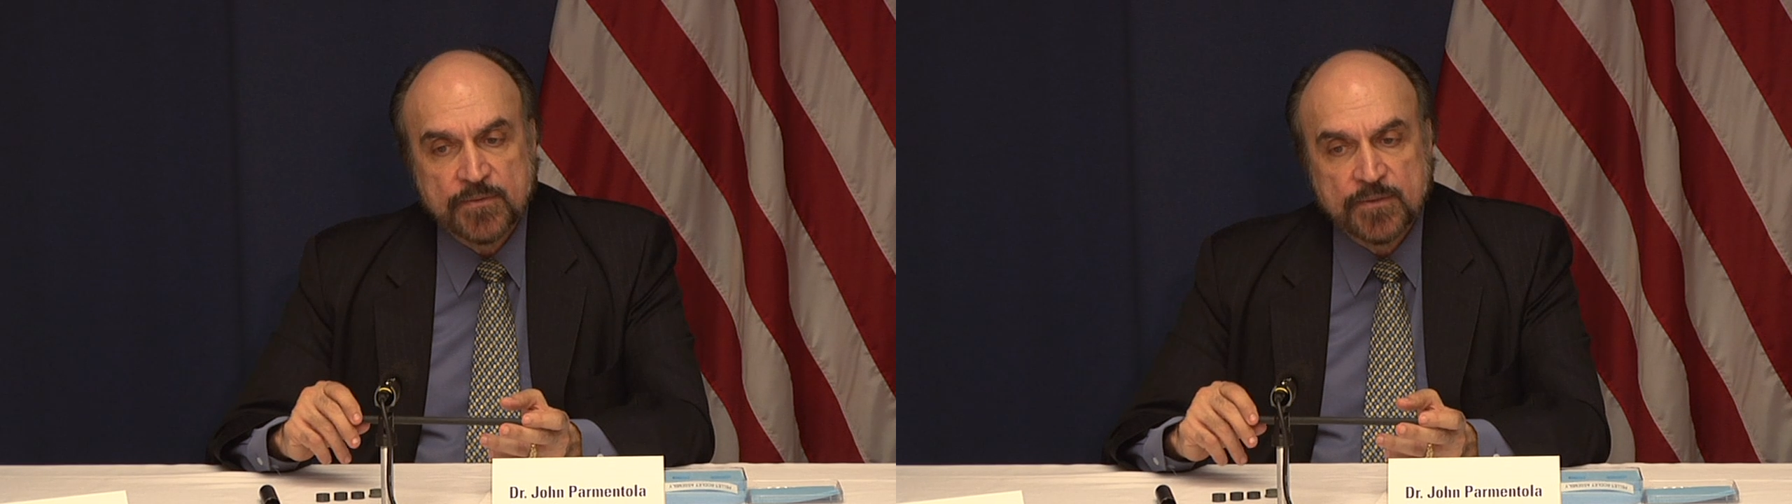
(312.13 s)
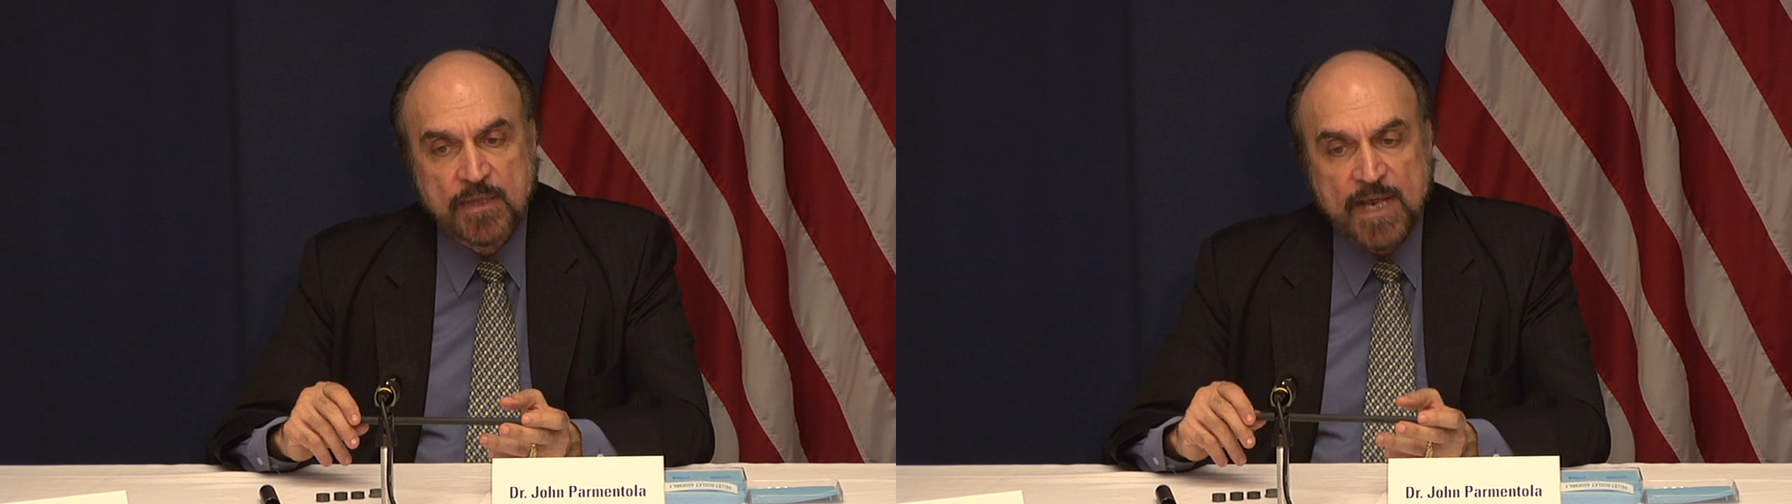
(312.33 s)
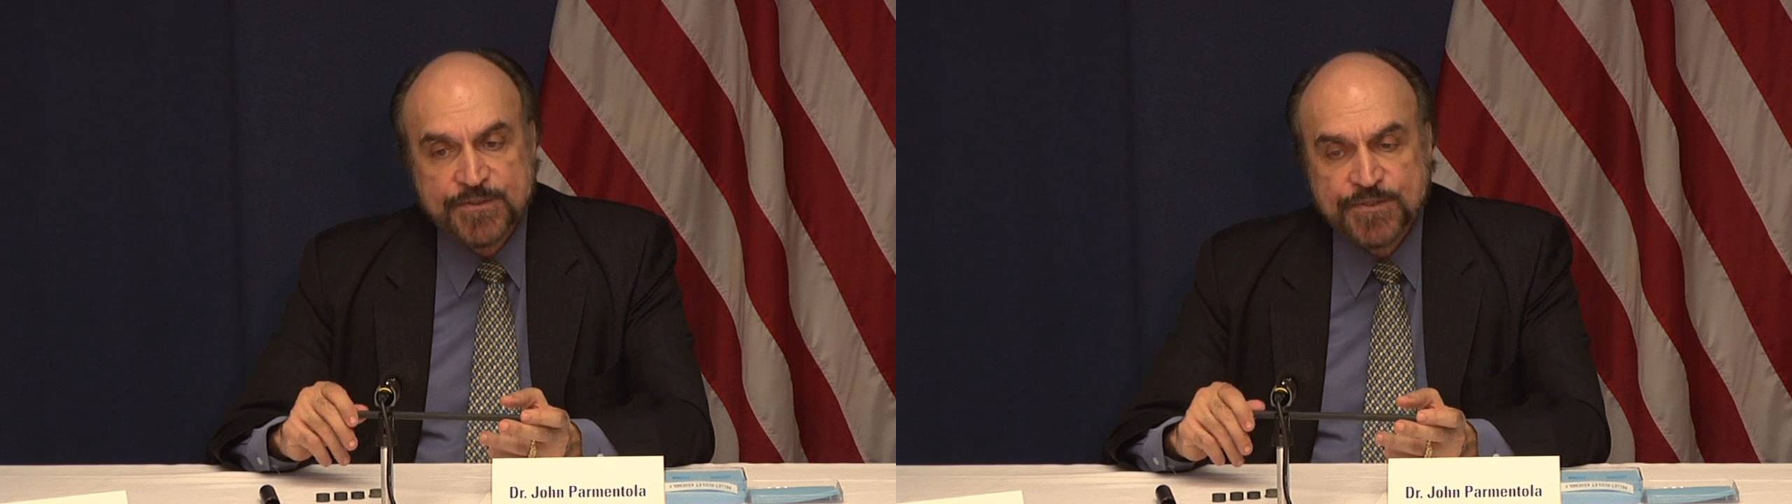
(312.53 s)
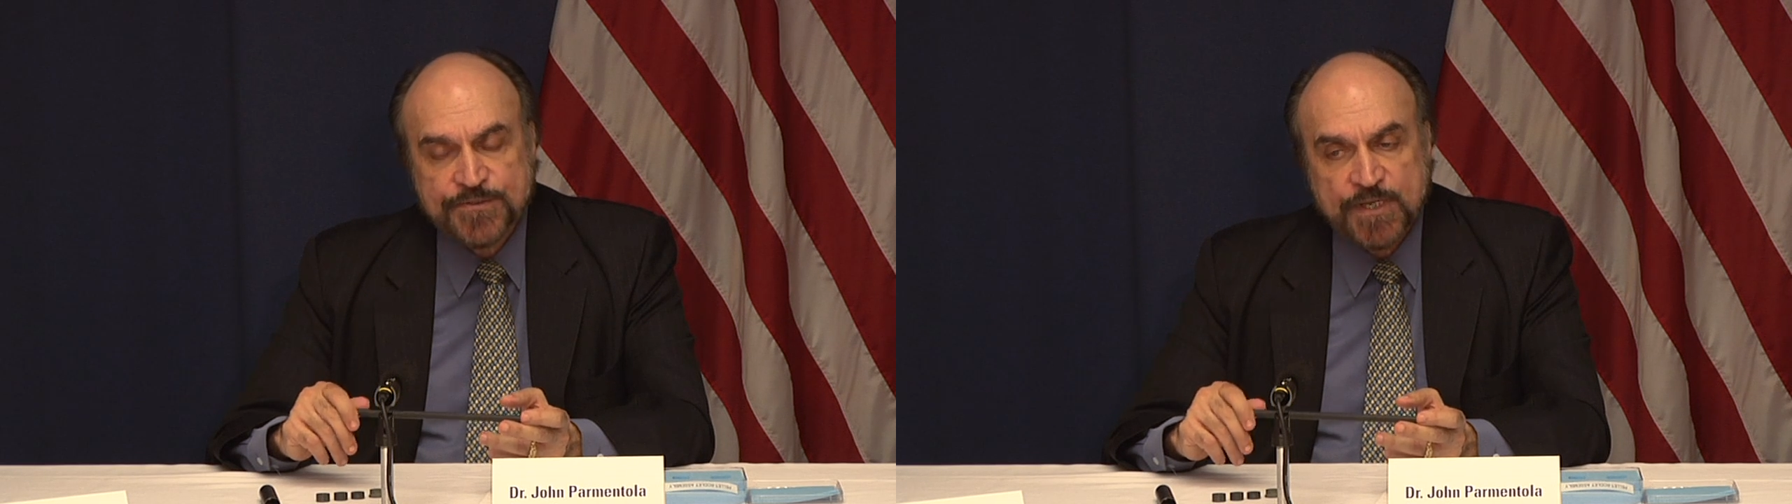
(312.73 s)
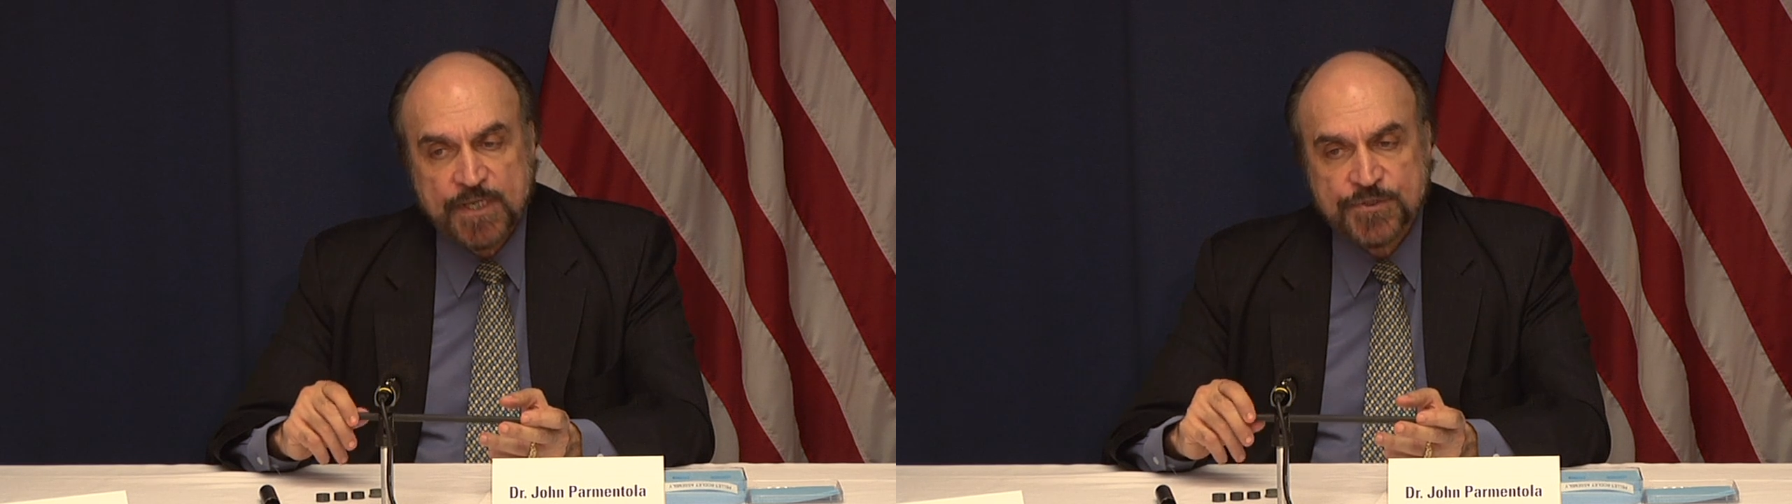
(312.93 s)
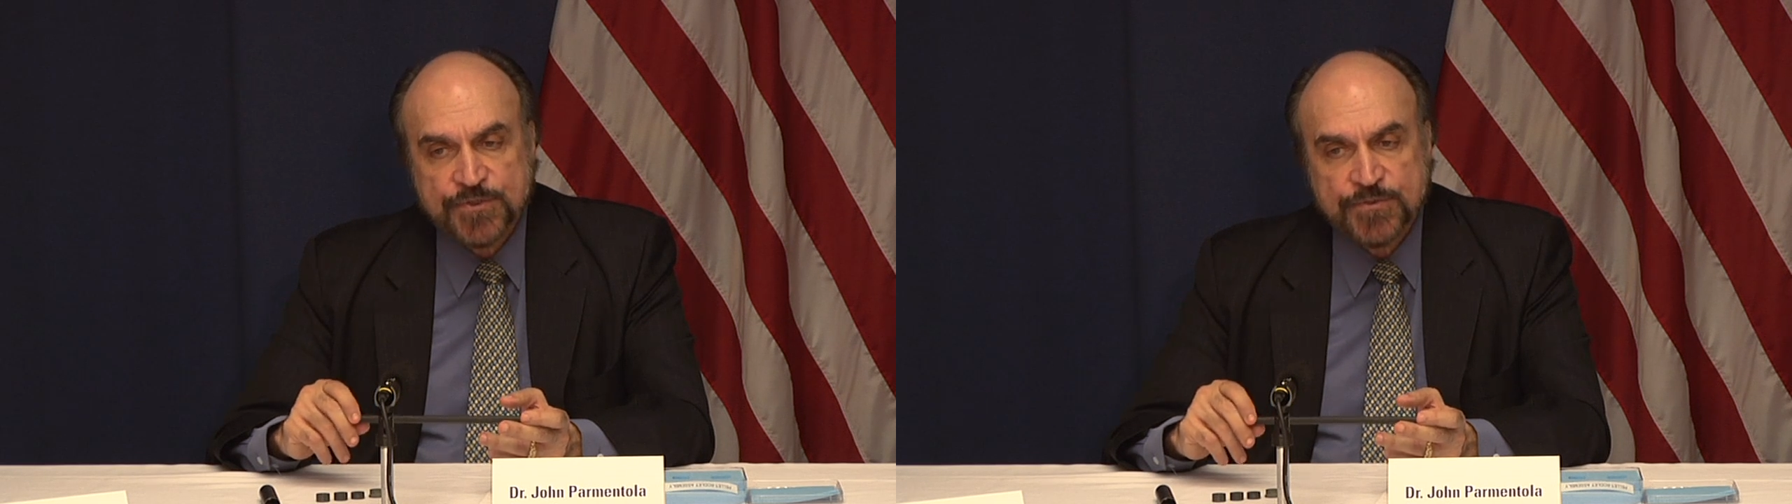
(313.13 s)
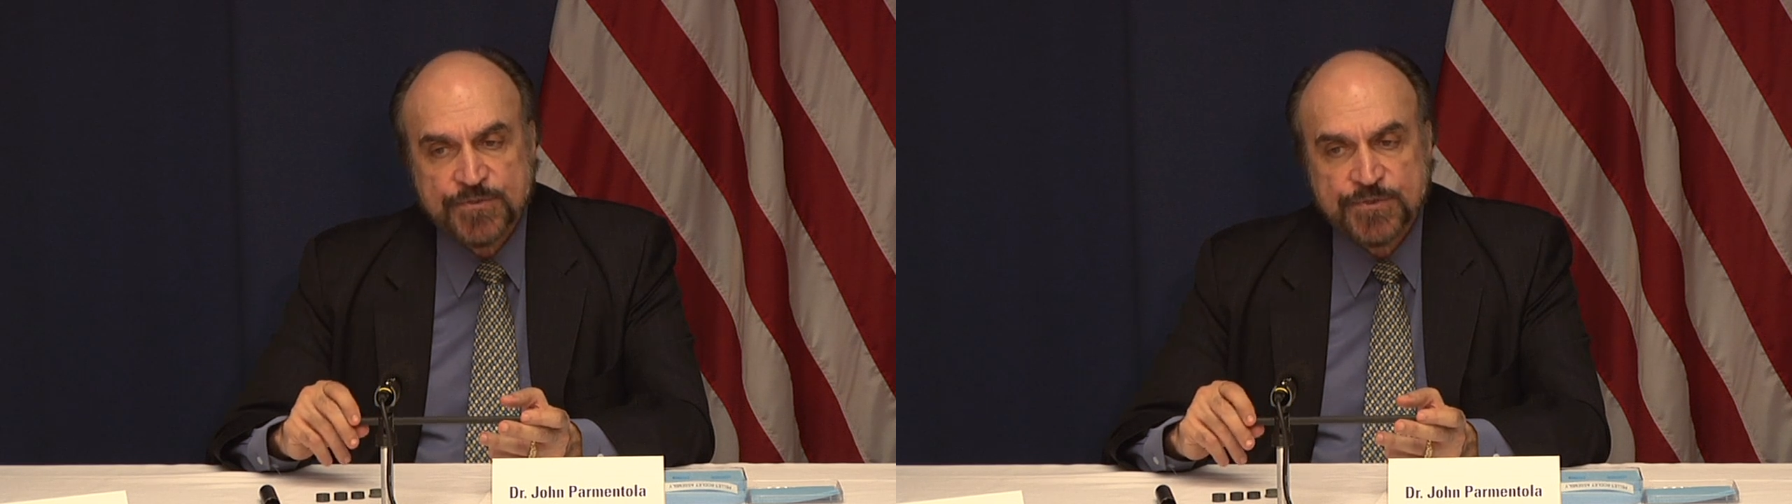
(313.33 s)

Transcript: licensing issues